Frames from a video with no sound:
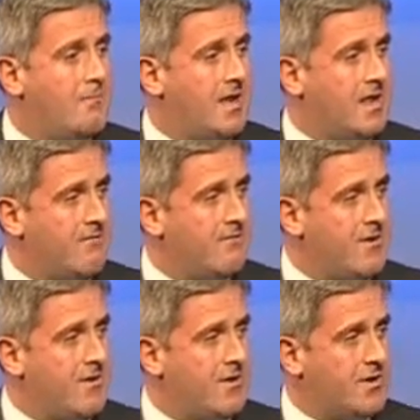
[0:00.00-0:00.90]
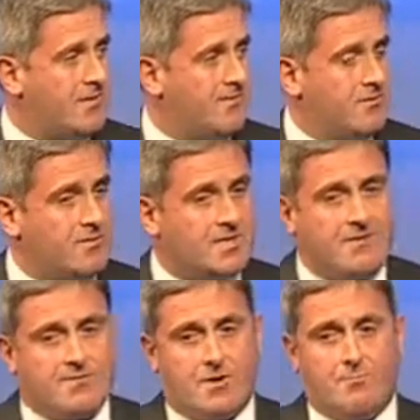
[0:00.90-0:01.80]
making it very, very difficult,
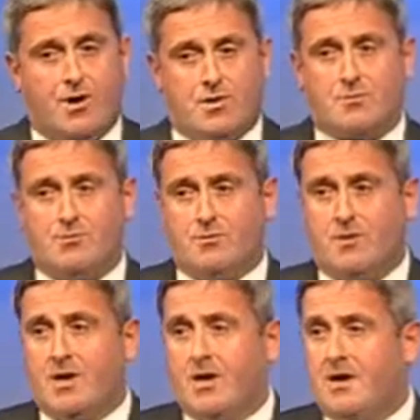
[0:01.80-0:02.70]
if not impossible,